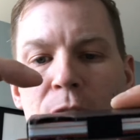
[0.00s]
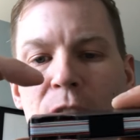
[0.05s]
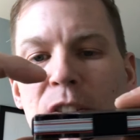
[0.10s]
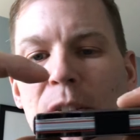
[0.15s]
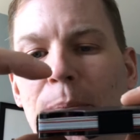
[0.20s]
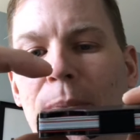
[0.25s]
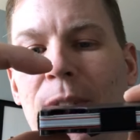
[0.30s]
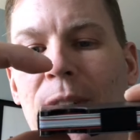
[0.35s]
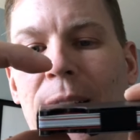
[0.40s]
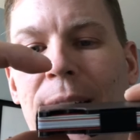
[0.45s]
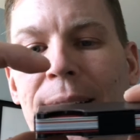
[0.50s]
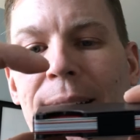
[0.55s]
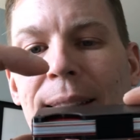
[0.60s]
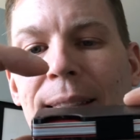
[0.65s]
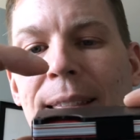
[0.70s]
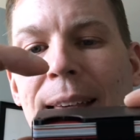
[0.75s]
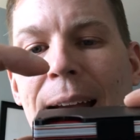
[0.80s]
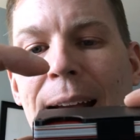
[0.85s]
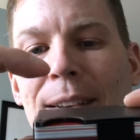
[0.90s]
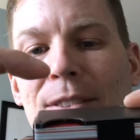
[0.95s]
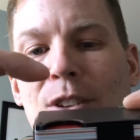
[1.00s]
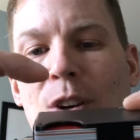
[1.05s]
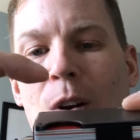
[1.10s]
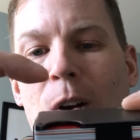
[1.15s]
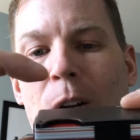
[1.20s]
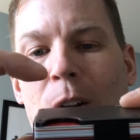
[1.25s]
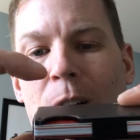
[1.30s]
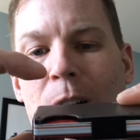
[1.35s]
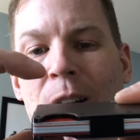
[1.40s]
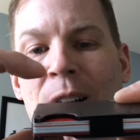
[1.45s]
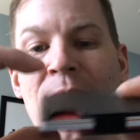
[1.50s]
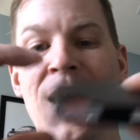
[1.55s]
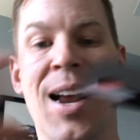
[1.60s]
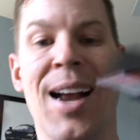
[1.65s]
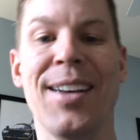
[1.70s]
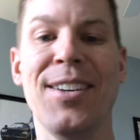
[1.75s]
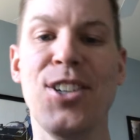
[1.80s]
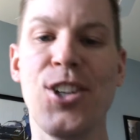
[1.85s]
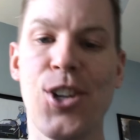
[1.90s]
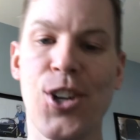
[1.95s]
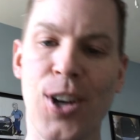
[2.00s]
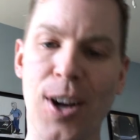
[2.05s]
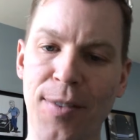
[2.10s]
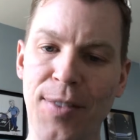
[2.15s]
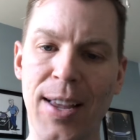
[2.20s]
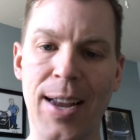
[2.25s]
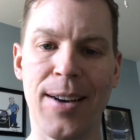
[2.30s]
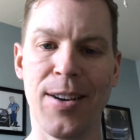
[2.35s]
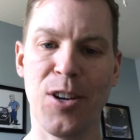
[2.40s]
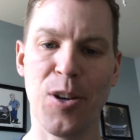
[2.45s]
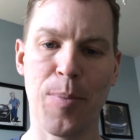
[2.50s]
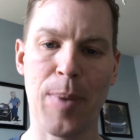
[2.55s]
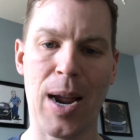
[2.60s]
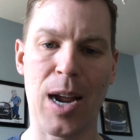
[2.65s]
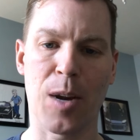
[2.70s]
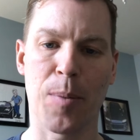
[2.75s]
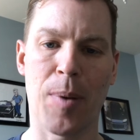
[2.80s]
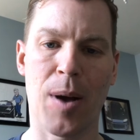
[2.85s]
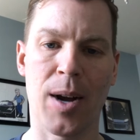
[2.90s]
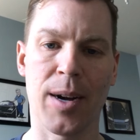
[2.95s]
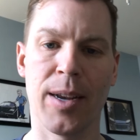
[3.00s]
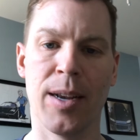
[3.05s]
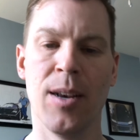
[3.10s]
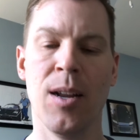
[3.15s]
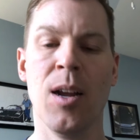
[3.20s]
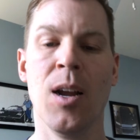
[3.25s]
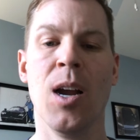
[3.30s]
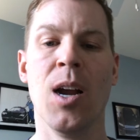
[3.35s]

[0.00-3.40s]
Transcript: it's like that tall. And you shove that in your back pocket.